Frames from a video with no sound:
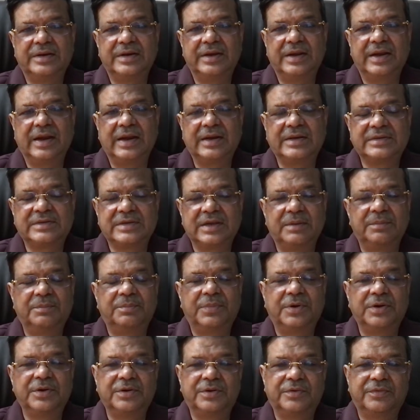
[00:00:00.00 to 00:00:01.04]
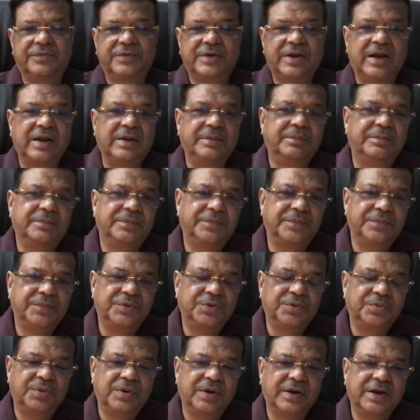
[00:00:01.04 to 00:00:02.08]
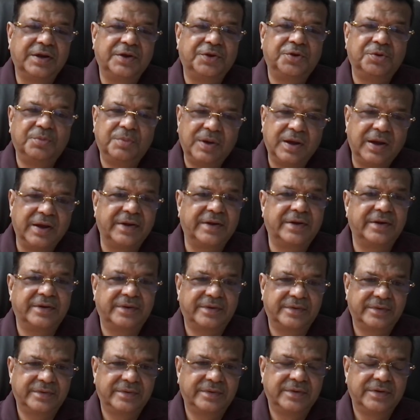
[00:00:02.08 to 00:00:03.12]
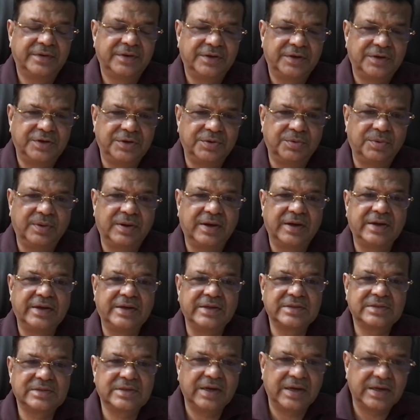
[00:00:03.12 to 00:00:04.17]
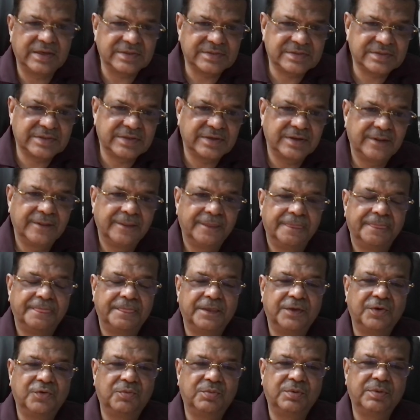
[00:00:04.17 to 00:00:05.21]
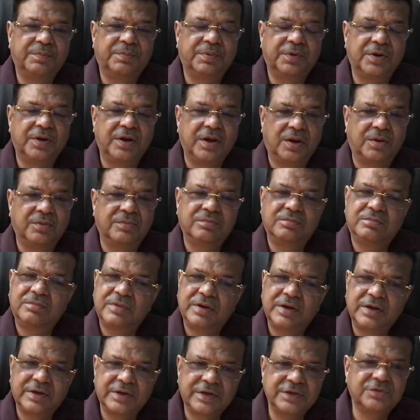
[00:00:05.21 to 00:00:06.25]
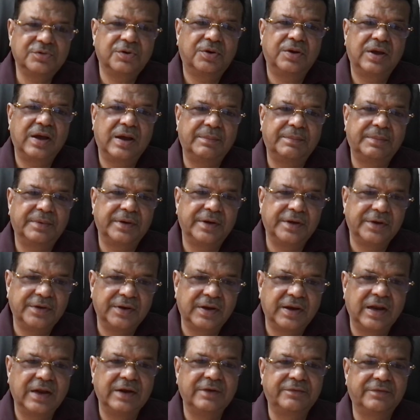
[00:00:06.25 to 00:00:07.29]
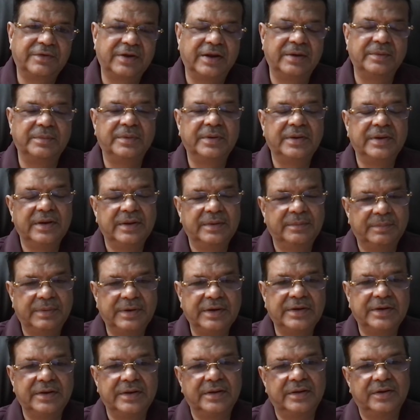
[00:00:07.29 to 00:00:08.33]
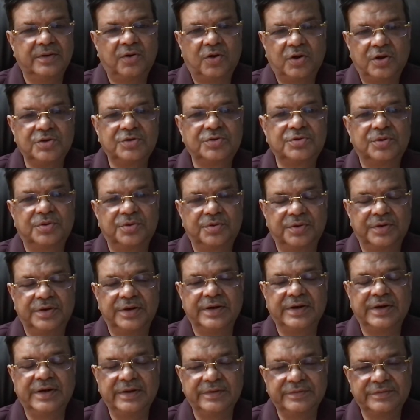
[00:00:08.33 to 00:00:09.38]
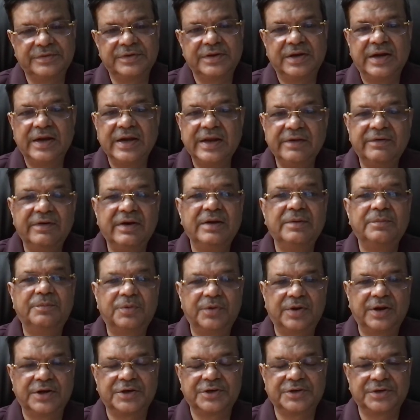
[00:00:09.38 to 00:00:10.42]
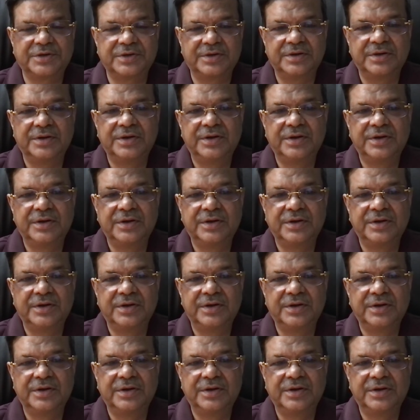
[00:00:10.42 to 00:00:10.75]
at some point of time you will get humiliated, you will get disgraced, you will be put down. It is going to happen in your lifetime, but also it gives divine protection